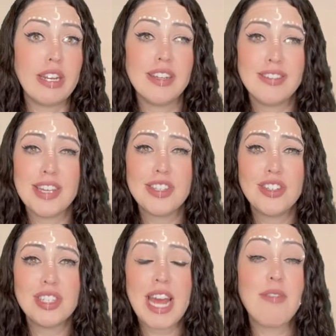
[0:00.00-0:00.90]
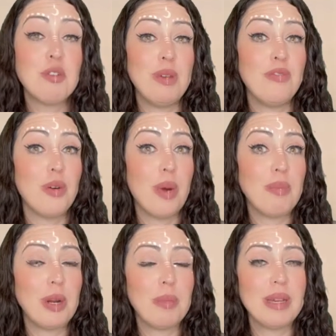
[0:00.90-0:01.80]
It doesn't just have to be for one
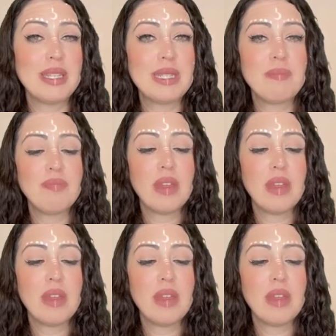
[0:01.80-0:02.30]
purpose.